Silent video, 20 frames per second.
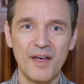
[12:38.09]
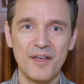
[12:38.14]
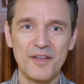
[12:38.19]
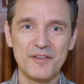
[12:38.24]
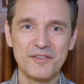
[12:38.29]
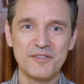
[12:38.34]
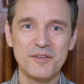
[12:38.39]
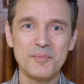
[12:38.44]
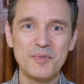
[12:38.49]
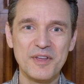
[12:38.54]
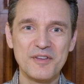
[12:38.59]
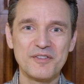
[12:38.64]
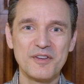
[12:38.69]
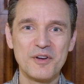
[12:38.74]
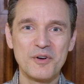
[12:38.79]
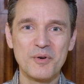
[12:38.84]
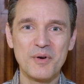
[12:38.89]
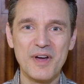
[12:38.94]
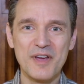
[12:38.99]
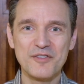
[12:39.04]
Siblings
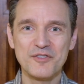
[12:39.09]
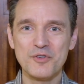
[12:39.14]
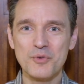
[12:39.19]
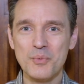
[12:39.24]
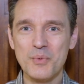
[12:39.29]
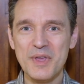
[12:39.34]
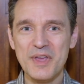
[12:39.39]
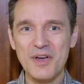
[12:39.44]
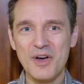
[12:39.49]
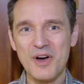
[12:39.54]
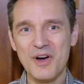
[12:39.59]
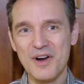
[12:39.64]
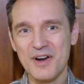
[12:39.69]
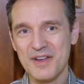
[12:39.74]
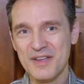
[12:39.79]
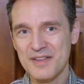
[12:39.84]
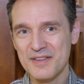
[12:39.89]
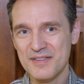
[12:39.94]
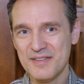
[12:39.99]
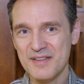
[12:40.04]
in Christ, we are
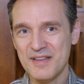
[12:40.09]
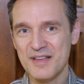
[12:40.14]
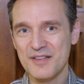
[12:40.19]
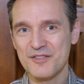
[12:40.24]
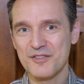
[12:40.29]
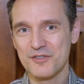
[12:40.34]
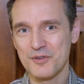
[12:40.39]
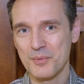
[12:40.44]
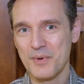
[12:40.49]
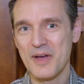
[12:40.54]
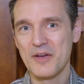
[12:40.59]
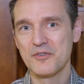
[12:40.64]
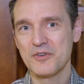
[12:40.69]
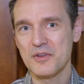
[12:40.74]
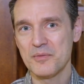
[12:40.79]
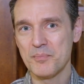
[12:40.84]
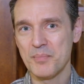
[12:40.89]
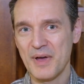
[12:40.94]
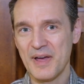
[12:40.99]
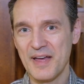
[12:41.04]
indeed
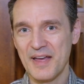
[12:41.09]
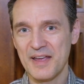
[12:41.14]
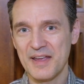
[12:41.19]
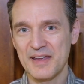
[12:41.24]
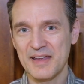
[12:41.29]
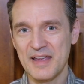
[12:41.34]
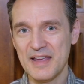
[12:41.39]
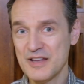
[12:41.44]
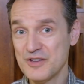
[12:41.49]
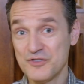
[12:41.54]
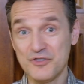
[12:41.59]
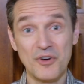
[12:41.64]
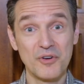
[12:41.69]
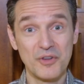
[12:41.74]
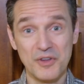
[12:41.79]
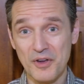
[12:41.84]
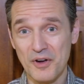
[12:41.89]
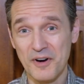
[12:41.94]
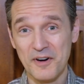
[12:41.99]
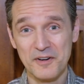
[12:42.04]
surrounded by a
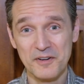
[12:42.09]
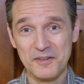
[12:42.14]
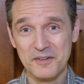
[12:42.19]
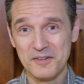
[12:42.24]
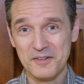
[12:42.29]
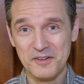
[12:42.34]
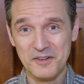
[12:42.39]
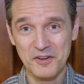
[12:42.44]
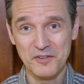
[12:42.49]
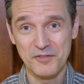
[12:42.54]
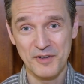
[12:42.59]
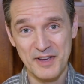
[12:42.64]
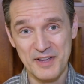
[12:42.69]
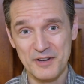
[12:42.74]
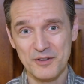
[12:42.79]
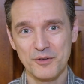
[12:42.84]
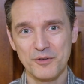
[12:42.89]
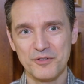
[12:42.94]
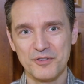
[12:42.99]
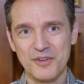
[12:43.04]
junkyard of
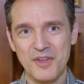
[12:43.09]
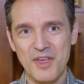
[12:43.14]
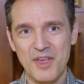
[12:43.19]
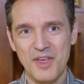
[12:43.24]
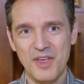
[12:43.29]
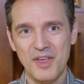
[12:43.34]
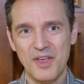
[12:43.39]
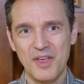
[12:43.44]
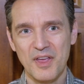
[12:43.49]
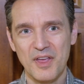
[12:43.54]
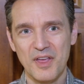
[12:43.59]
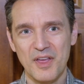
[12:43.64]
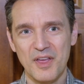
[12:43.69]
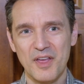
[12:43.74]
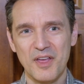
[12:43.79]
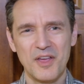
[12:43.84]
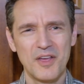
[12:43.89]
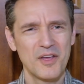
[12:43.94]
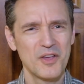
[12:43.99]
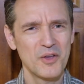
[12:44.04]
idols.
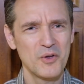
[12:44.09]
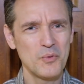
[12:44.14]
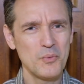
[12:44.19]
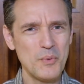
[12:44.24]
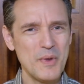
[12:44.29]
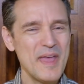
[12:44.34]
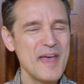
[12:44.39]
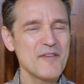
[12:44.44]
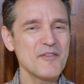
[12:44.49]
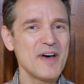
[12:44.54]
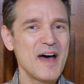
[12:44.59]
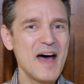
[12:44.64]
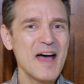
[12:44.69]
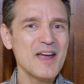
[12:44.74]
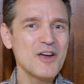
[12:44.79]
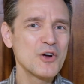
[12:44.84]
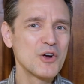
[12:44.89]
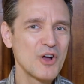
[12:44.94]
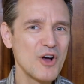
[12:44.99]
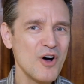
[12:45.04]
We have a
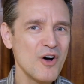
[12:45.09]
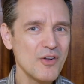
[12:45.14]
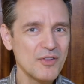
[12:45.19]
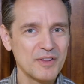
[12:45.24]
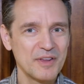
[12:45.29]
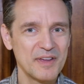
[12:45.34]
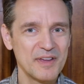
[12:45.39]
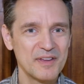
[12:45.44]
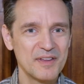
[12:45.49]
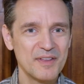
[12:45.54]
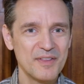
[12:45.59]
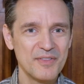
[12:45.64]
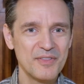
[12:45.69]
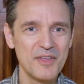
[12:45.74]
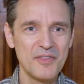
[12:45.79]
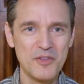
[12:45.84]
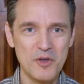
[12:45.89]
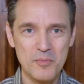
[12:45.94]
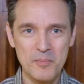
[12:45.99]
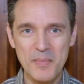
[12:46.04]
higher calling
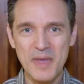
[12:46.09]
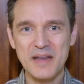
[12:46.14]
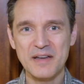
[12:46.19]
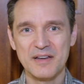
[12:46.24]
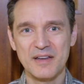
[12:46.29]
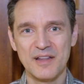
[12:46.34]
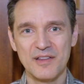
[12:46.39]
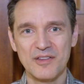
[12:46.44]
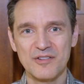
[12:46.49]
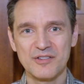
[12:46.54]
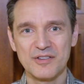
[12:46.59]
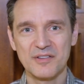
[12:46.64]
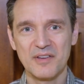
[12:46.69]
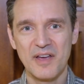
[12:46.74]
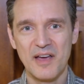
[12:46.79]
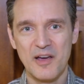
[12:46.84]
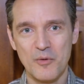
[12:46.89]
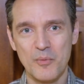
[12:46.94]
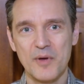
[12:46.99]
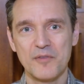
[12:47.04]
than their maintenance,
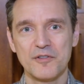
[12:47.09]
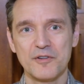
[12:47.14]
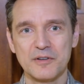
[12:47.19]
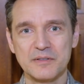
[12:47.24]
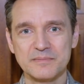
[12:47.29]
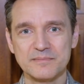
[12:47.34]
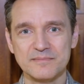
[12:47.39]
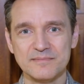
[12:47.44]
however.